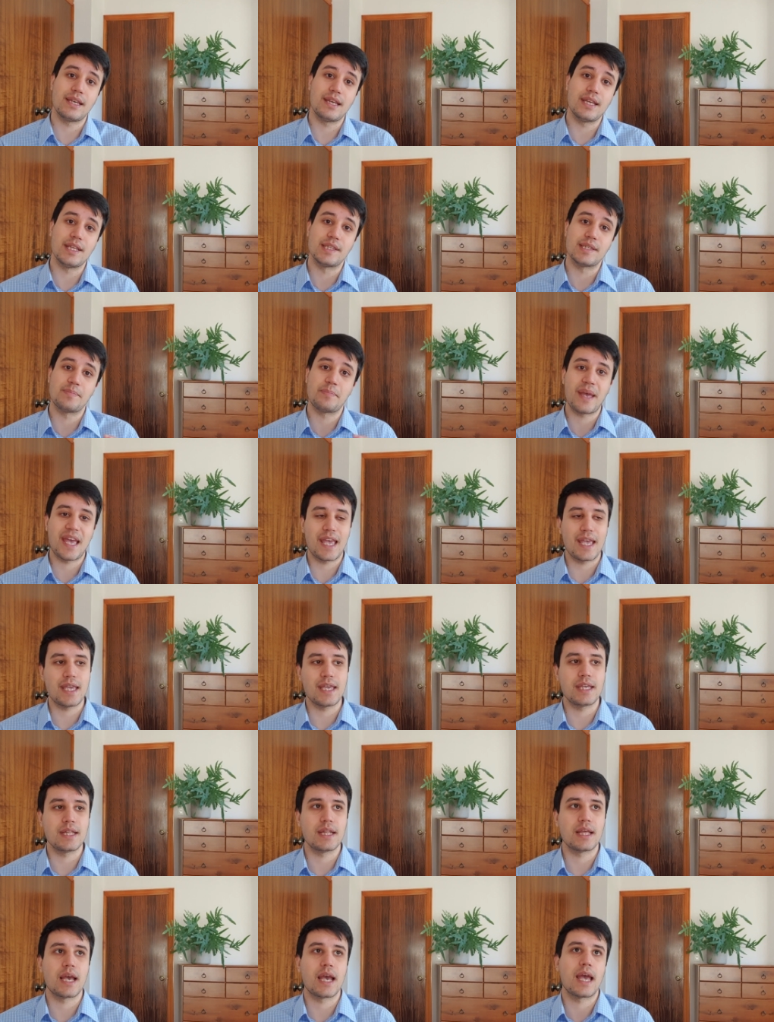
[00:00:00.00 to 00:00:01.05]
its
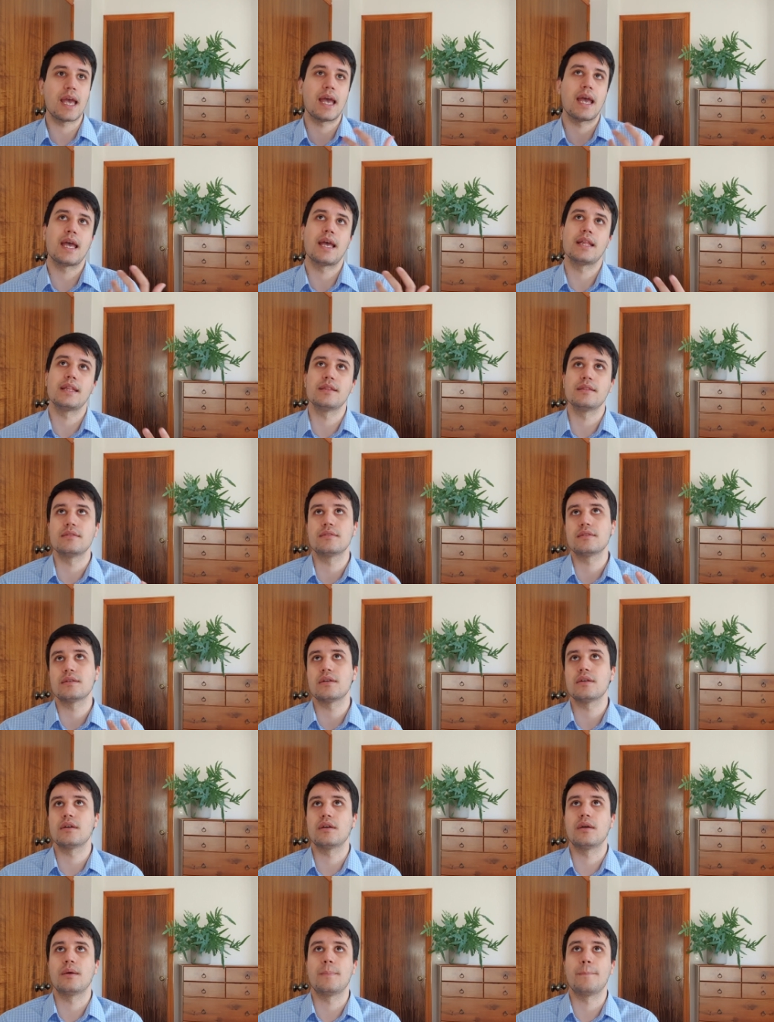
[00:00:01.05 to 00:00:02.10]
pain and
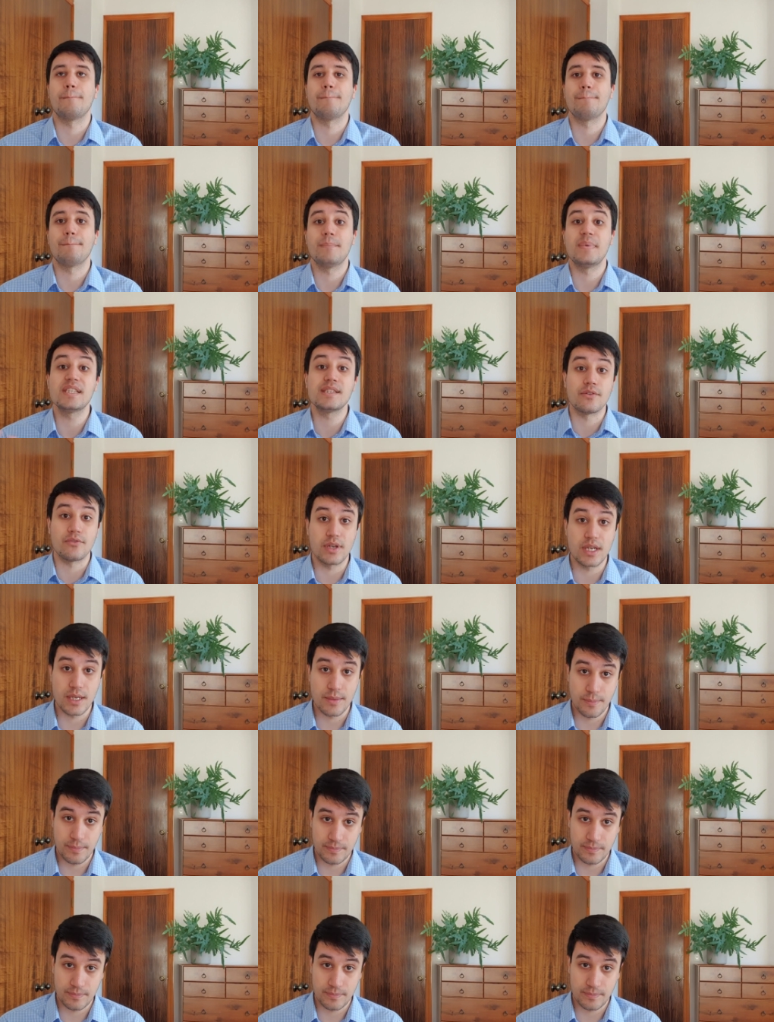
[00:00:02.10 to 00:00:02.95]
misery.